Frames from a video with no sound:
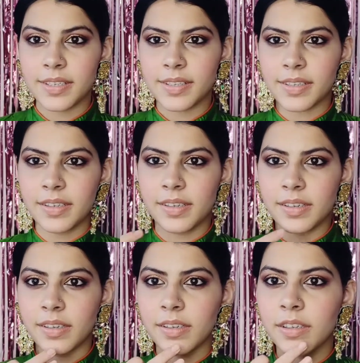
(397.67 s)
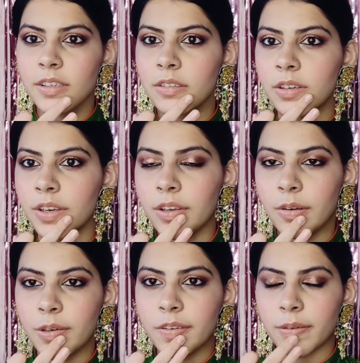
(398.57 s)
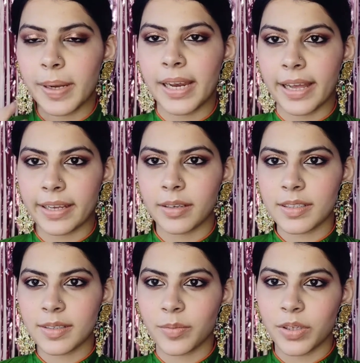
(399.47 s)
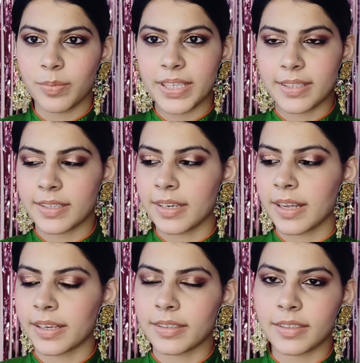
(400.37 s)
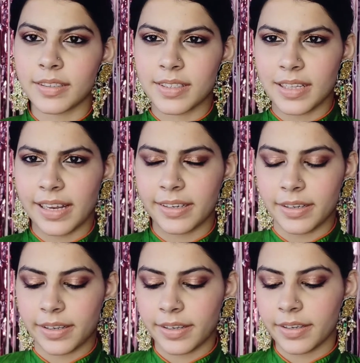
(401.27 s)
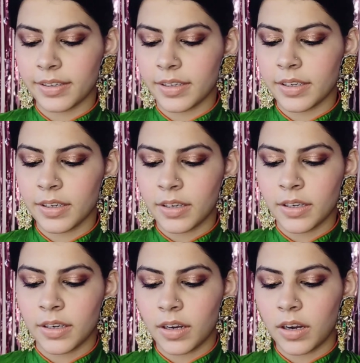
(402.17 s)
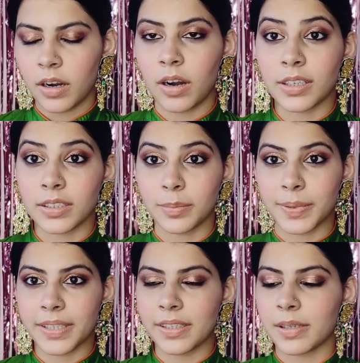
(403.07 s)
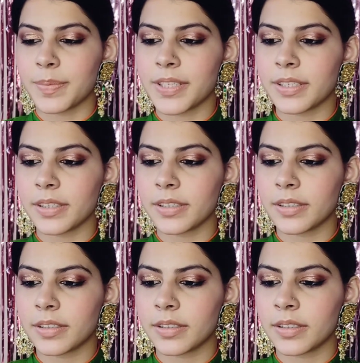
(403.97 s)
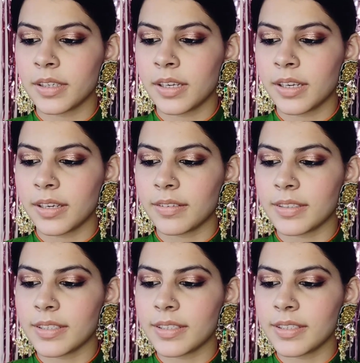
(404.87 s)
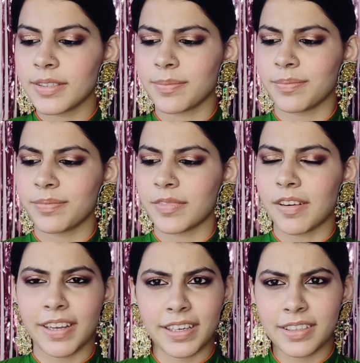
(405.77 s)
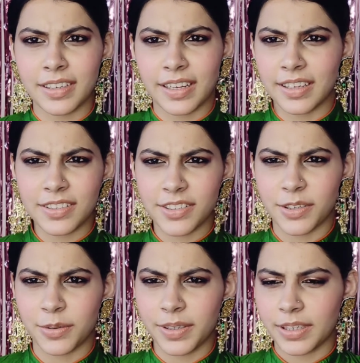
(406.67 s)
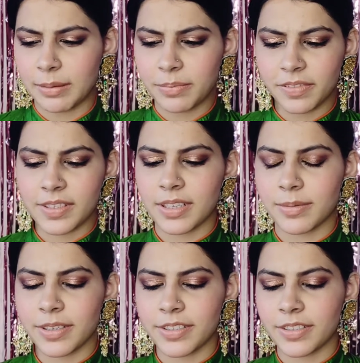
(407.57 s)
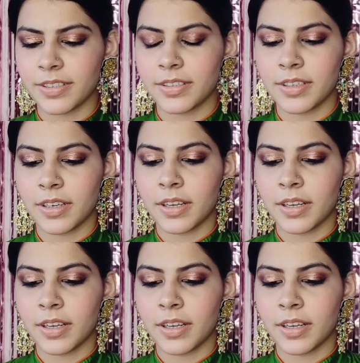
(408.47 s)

This is a little too nude for my liking, so I'm gonna mix in like a slightly hotter pink lipstick. Now this is wow, I can't screw it up for some reason.